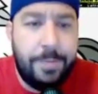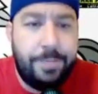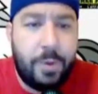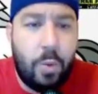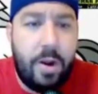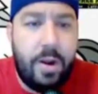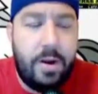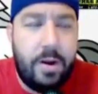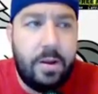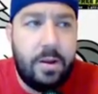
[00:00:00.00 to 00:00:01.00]

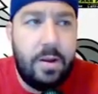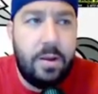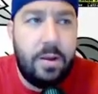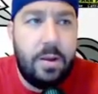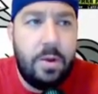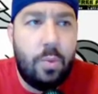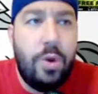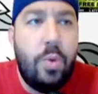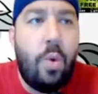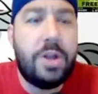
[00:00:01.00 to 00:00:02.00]
where
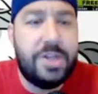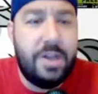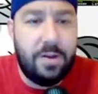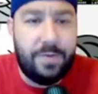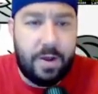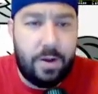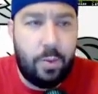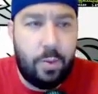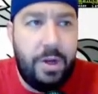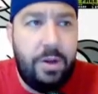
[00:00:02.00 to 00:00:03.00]
we watch the NFL.
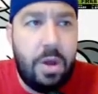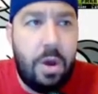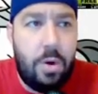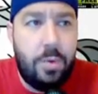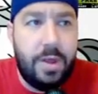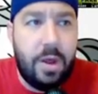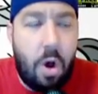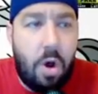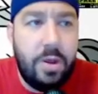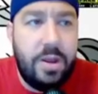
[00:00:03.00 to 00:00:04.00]
We know that
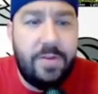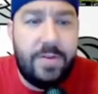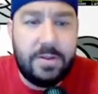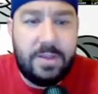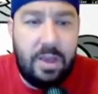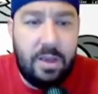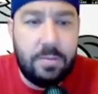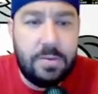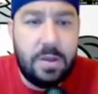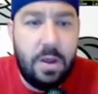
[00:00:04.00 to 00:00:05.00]
all NFL
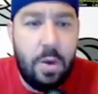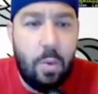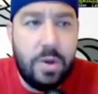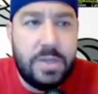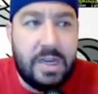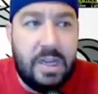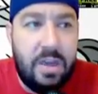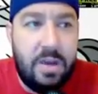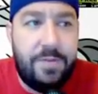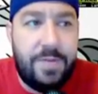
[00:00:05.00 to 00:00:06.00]
teams want to
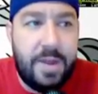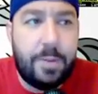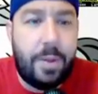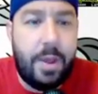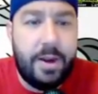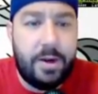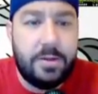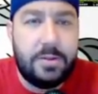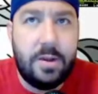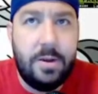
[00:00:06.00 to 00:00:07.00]
give their
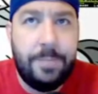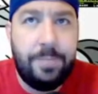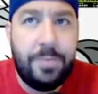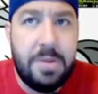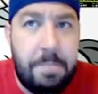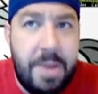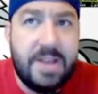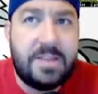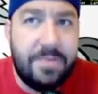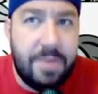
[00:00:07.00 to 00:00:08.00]
players the
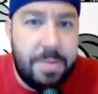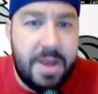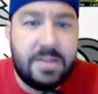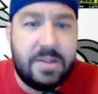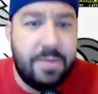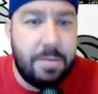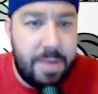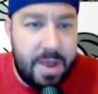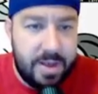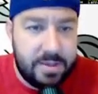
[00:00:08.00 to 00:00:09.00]
best of the best of the
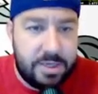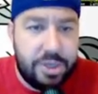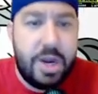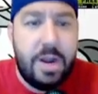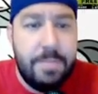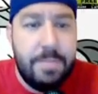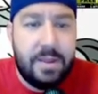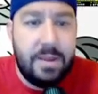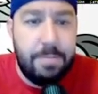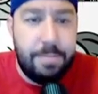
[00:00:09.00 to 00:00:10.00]
best to try to
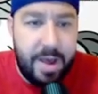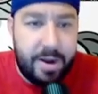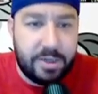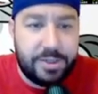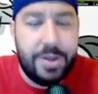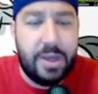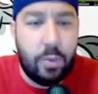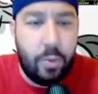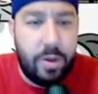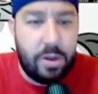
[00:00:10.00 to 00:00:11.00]
make them better so they
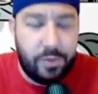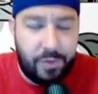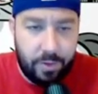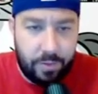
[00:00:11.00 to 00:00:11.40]
can win on the field.